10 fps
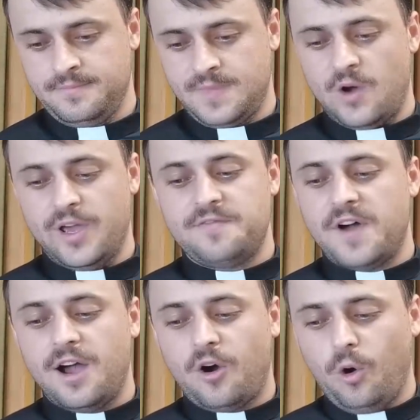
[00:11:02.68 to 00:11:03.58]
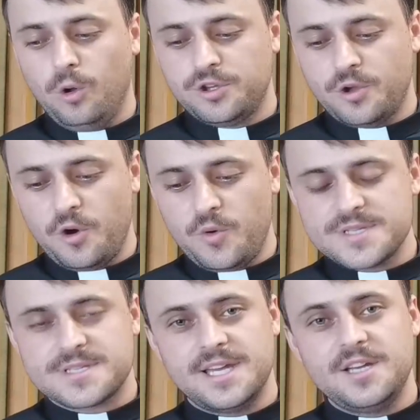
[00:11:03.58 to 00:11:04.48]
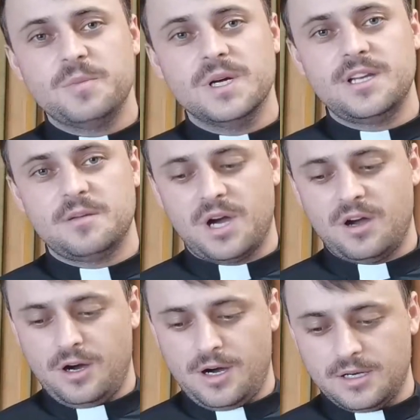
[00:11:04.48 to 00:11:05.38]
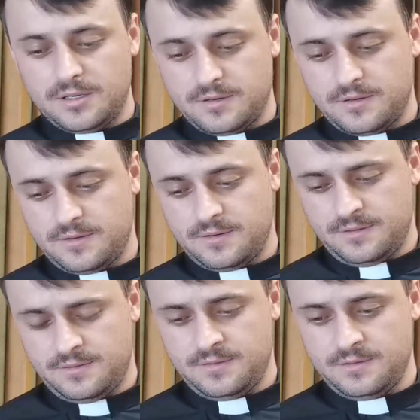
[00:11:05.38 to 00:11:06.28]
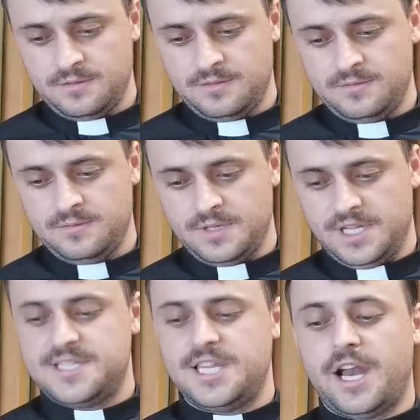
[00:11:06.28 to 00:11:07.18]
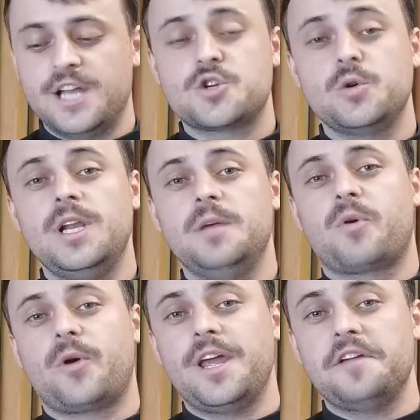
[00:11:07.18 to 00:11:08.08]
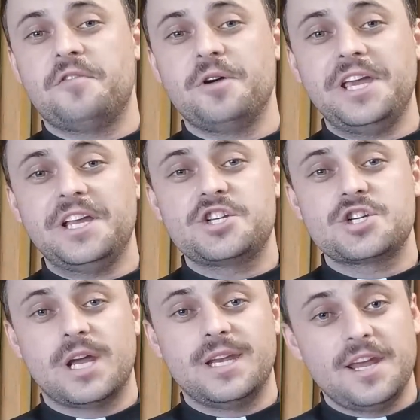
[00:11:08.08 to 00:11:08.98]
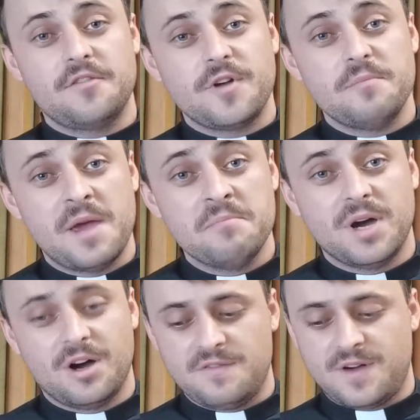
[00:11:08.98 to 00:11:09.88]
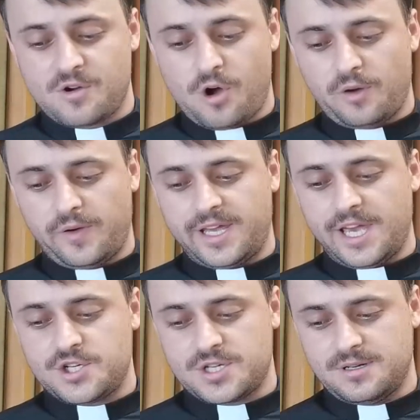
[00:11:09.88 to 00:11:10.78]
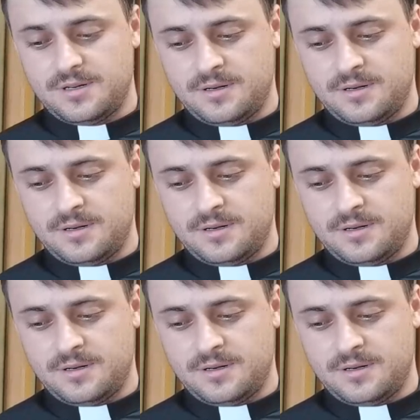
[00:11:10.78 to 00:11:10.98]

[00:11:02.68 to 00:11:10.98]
However, I hold no resentment in my heart. Instead, I truly pray for each and every member of our congregation.